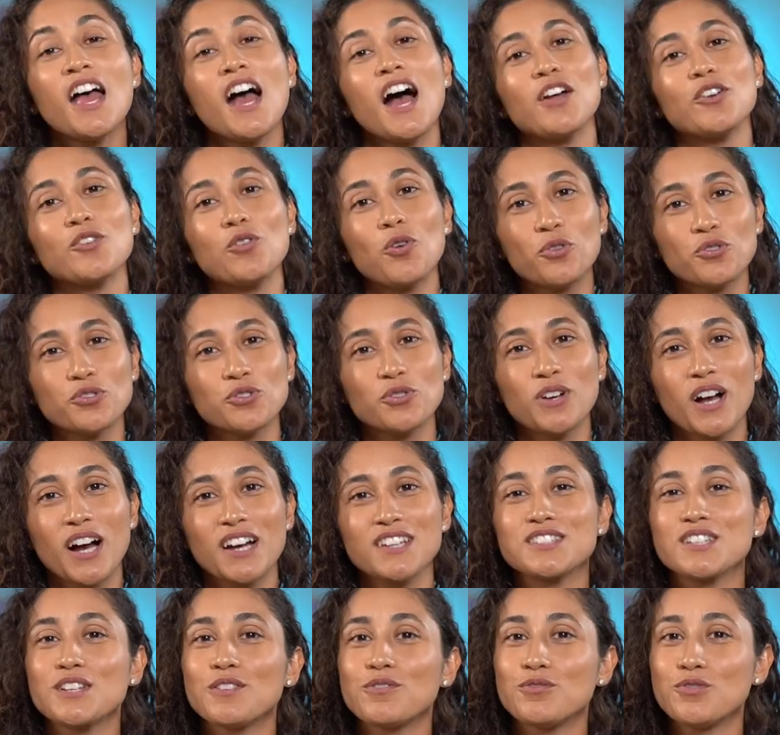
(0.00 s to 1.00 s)
And also,
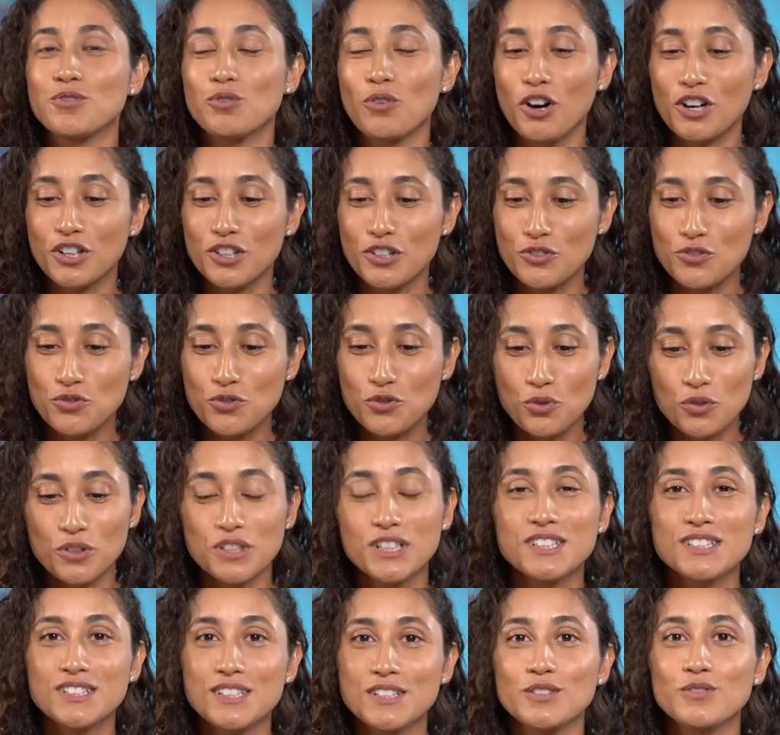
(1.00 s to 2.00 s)
guys, if you are
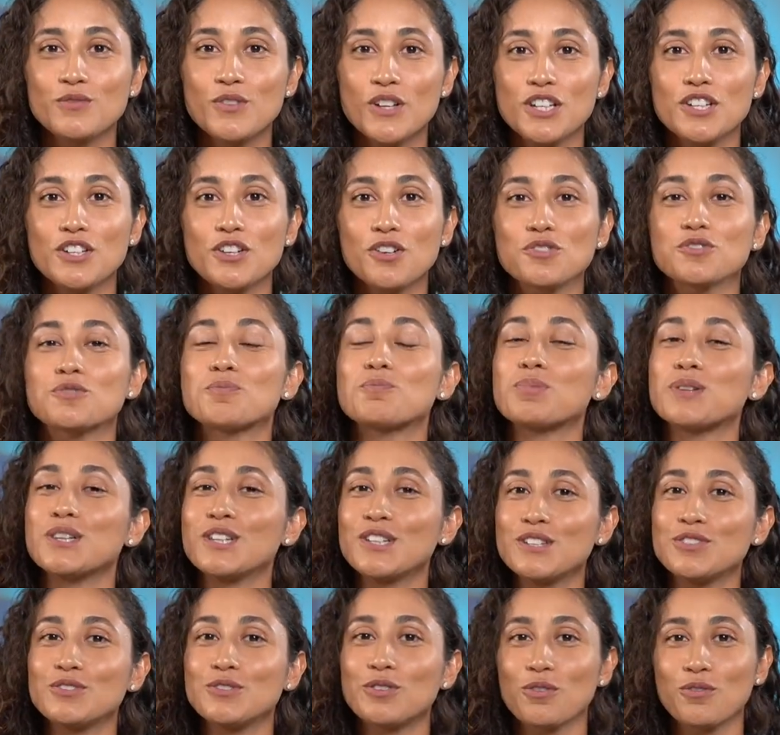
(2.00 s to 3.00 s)
enjoying these videos,
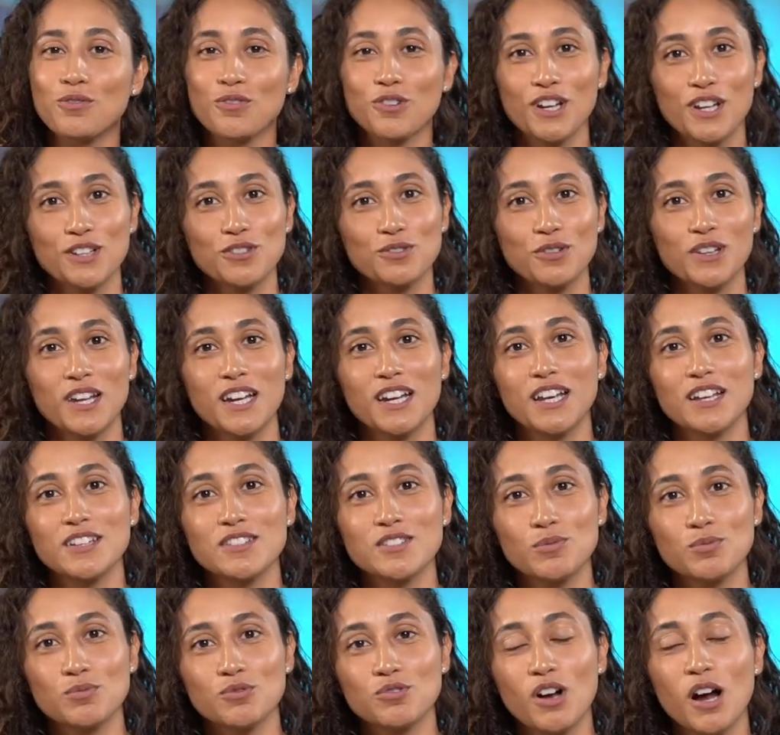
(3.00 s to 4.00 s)
please don't forget to like and
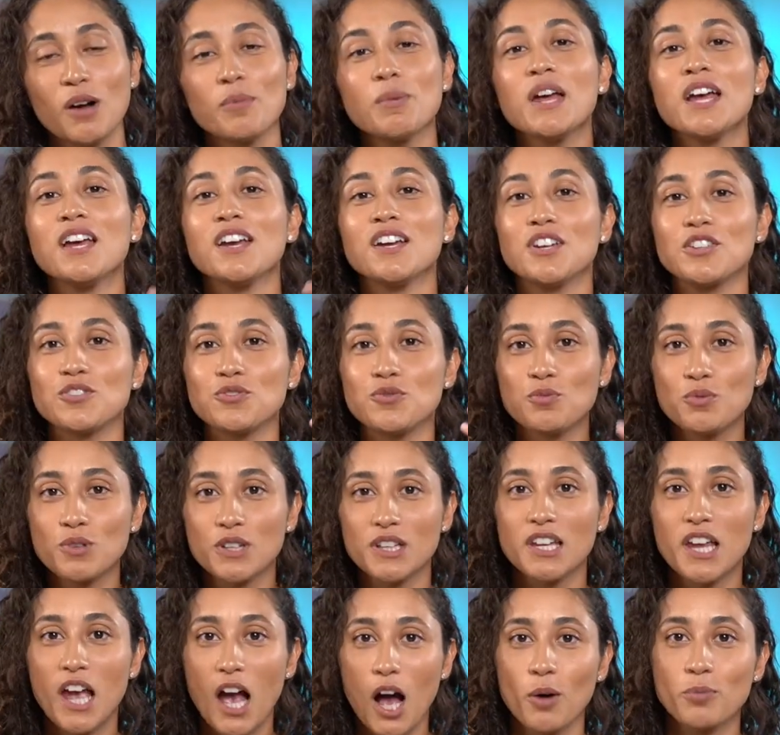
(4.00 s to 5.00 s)
subscribe. It
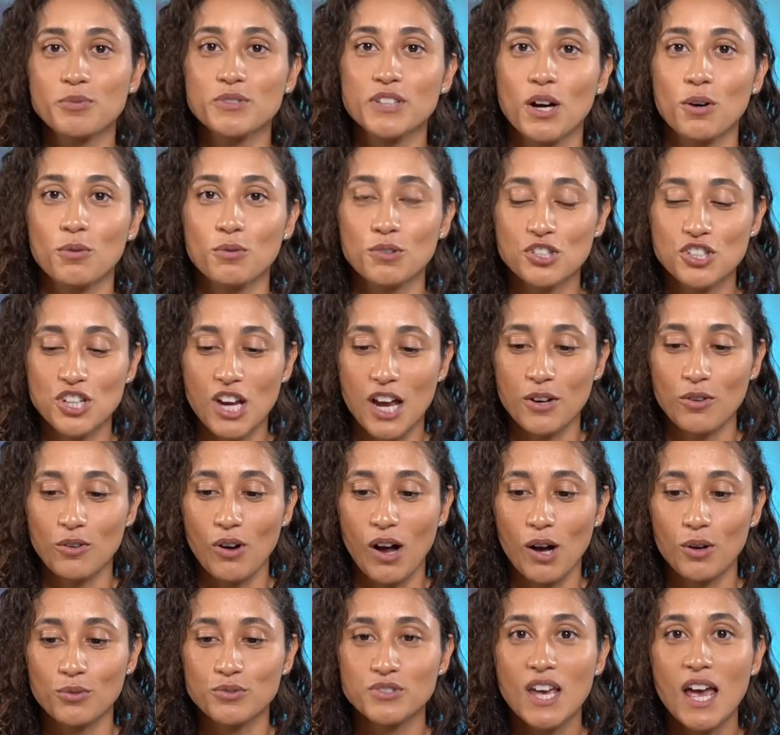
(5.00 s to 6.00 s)
really helps our channel
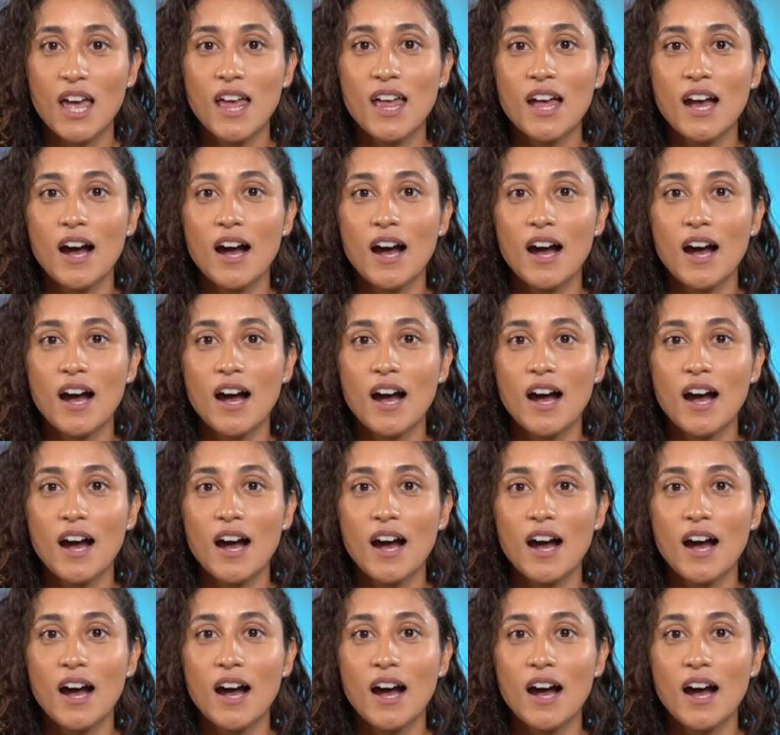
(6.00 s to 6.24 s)
out.